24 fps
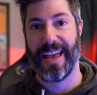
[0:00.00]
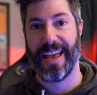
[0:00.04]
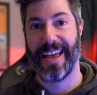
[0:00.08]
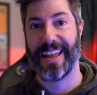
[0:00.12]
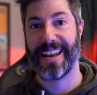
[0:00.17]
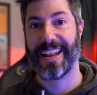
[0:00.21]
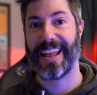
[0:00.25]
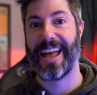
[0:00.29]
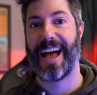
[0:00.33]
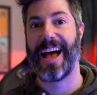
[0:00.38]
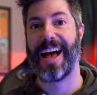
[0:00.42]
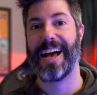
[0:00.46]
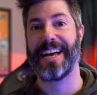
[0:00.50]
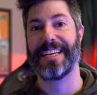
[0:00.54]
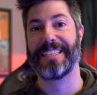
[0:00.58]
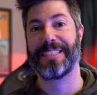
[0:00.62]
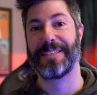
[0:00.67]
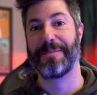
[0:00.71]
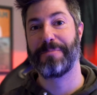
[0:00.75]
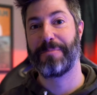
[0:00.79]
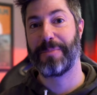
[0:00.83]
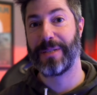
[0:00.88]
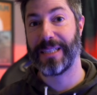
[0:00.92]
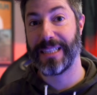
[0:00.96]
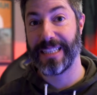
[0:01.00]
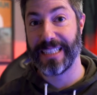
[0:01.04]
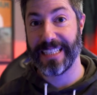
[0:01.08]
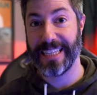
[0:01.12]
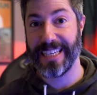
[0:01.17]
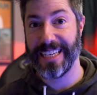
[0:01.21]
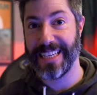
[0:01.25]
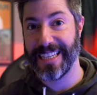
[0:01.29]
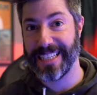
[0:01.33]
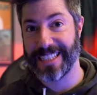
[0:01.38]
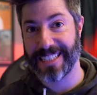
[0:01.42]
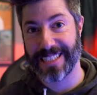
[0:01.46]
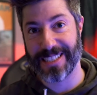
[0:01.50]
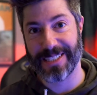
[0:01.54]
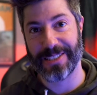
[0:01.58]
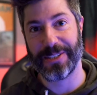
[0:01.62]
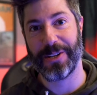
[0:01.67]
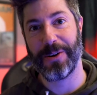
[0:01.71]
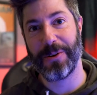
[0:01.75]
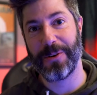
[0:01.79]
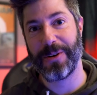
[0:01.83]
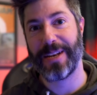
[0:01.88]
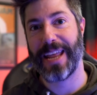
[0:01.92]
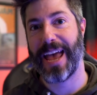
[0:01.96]
And guys, please
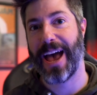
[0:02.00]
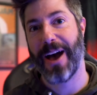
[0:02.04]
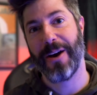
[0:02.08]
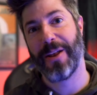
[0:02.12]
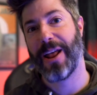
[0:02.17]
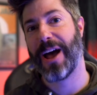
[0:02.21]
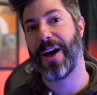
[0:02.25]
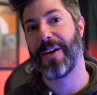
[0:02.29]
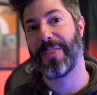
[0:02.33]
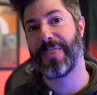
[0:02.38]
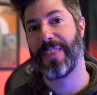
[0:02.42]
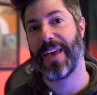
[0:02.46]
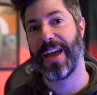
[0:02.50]
slow down out